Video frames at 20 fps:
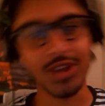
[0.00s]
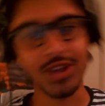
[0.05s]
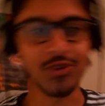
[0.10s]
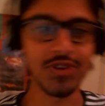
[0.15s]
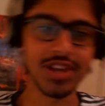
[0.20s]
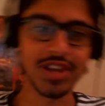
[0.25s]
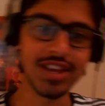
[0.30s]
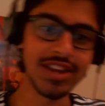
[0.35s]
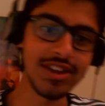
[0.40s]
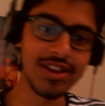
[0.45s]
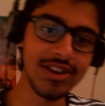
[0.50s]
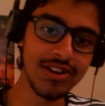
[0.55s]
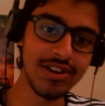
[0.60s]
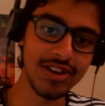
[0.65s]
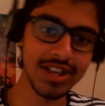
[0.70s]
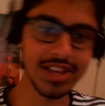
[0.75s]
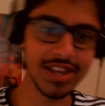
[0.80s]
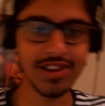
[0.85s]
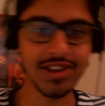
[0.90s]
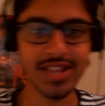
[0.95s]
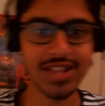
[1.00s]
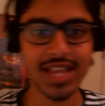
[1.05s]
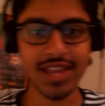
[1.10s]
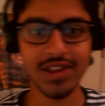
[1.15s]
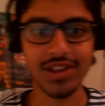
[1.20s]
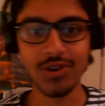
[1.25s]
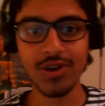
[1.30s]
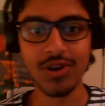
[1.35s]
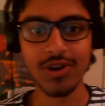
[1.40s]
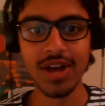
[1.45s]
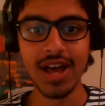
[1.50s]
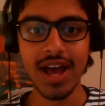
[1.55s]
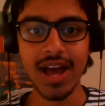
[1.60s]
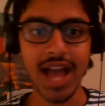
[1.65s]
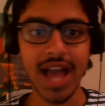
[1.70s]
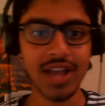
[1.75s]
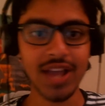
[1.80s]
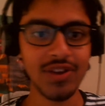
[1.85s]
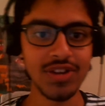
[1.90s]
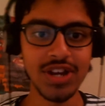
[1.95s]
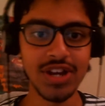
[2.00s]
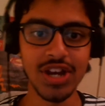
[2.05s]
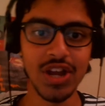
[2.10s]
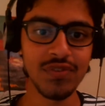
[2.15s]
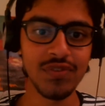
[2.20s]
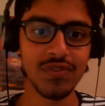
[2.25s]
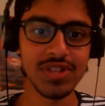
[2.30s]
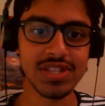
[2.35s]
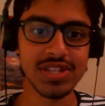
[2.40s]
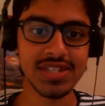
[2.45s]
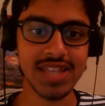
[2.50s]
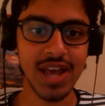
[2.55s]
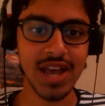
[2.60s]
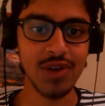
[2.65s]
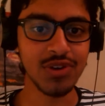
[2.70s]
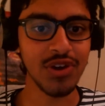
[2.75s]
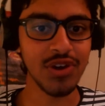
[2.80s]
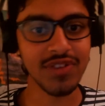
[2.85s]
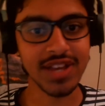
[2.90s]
here, like, I can hear over the sound of